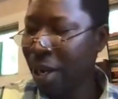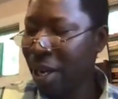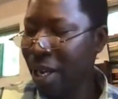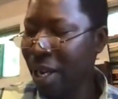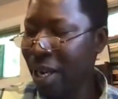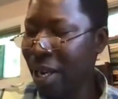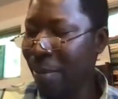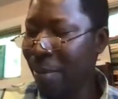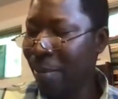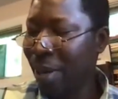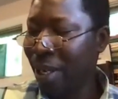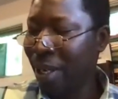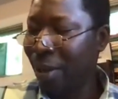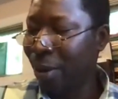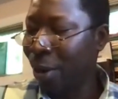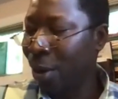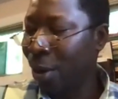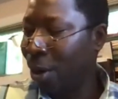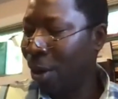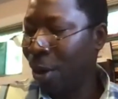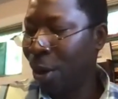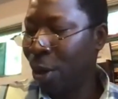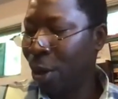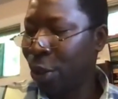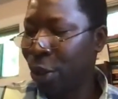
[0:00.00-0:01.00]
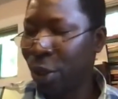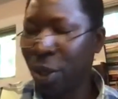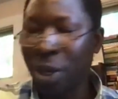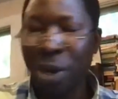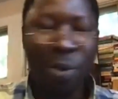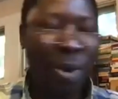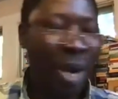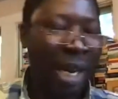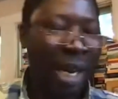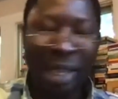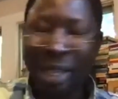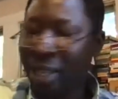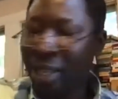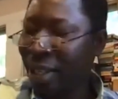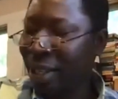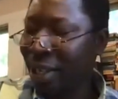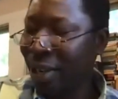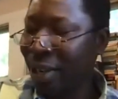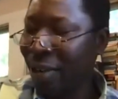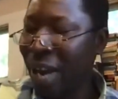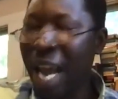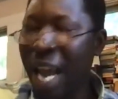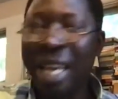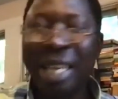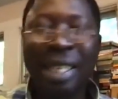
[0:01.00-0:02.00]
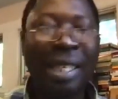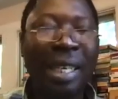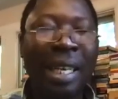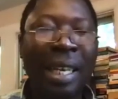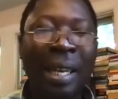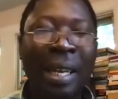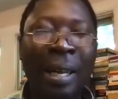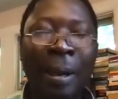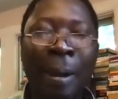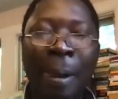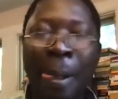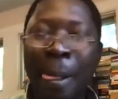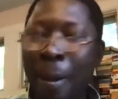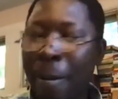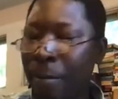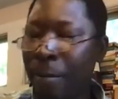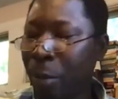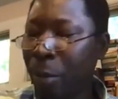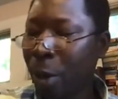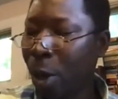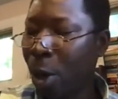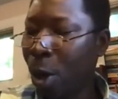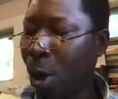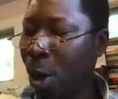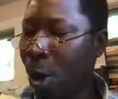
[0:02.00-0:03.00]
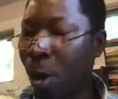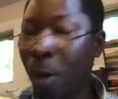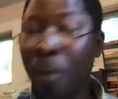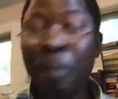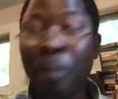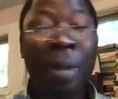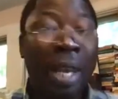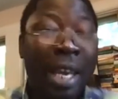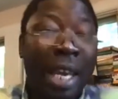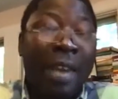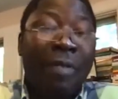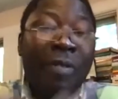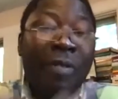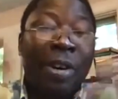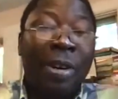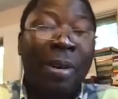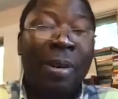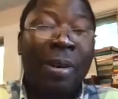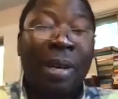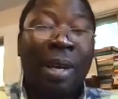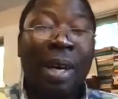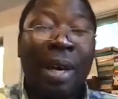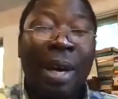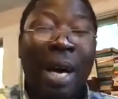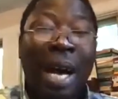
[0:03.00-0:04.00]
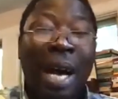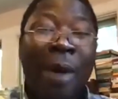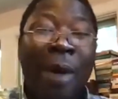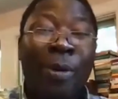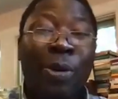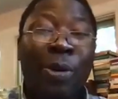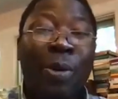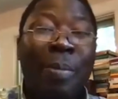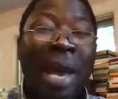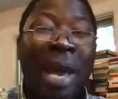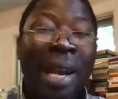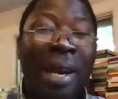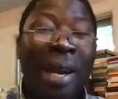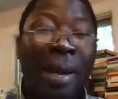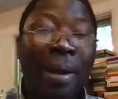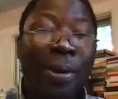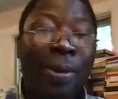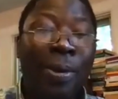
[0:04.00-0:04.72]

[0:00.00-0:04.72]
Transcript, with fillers: eh, but also whether it's the writing or even how to make,